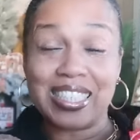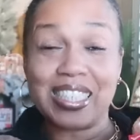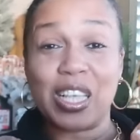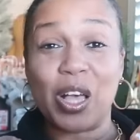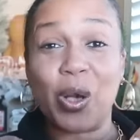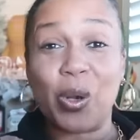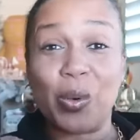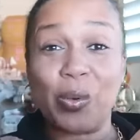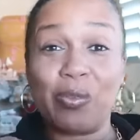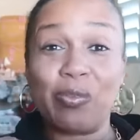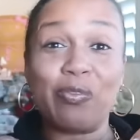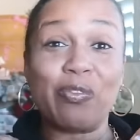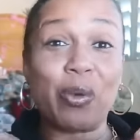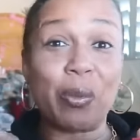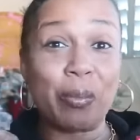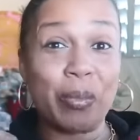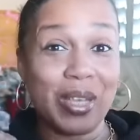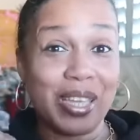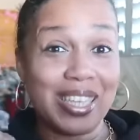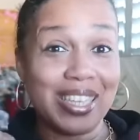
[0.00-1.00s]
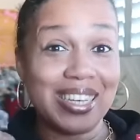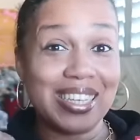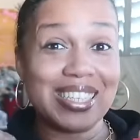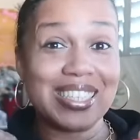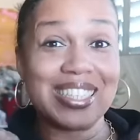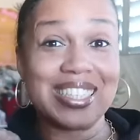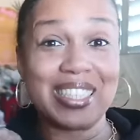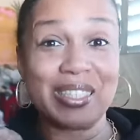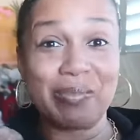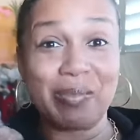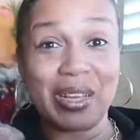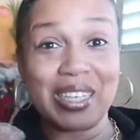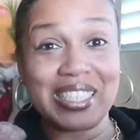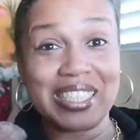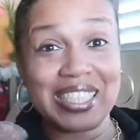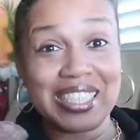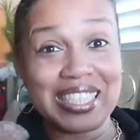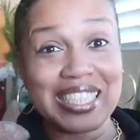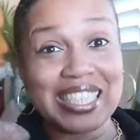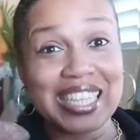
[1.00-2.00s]
So for me, this is my
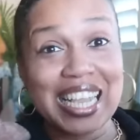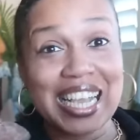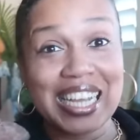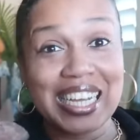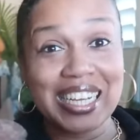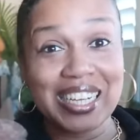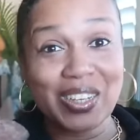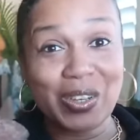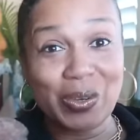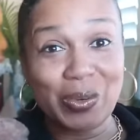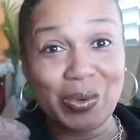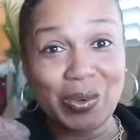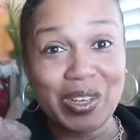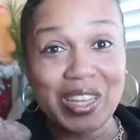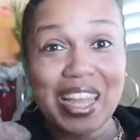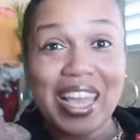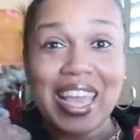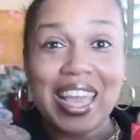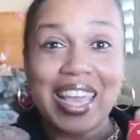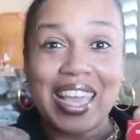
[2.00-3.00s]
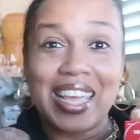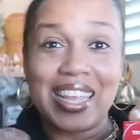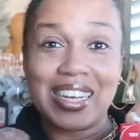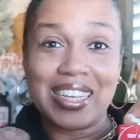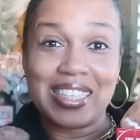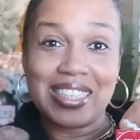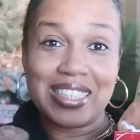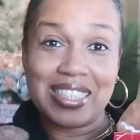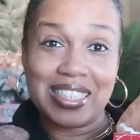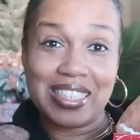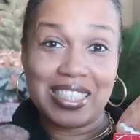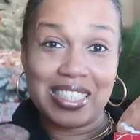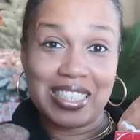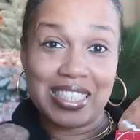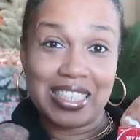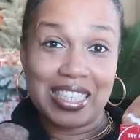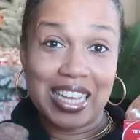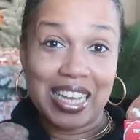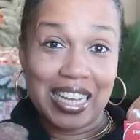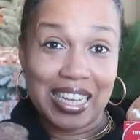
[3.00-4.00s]
Gingy uncle and this is
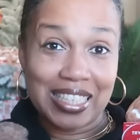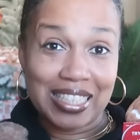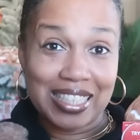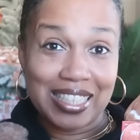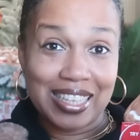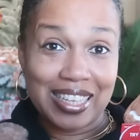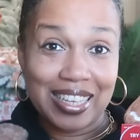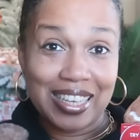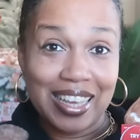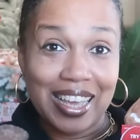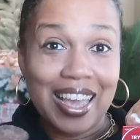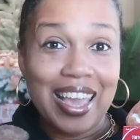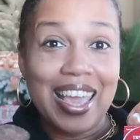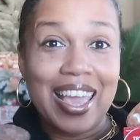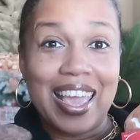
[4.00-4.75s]
Gingy Auntie,